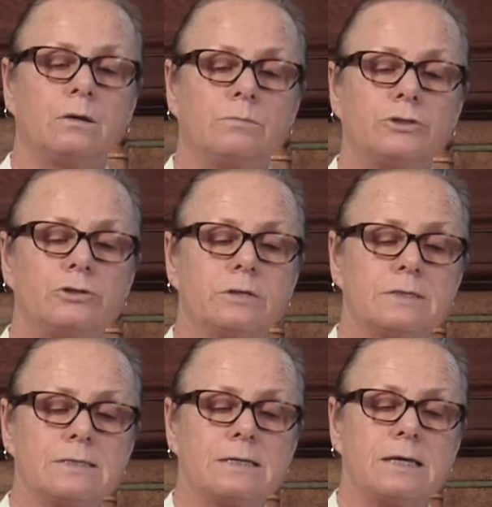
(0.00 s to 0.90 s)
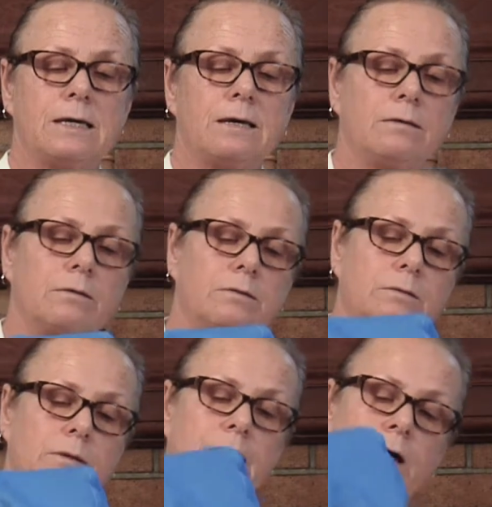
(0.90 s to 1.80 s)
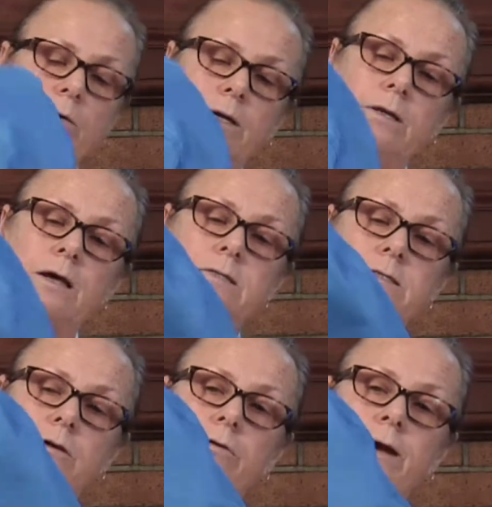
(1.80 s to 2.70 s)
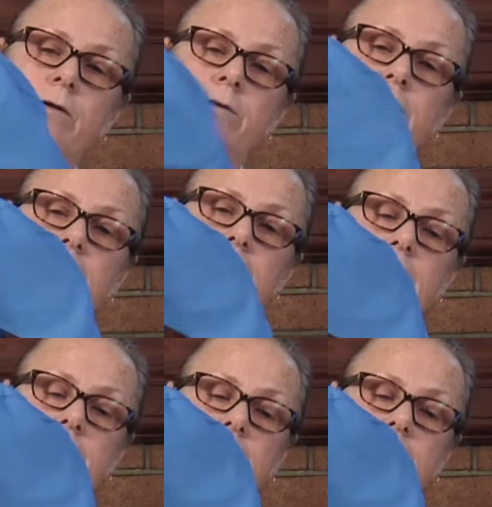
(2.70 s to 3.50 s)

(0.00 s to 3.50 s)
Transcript: but you can see how it does the crown of the head,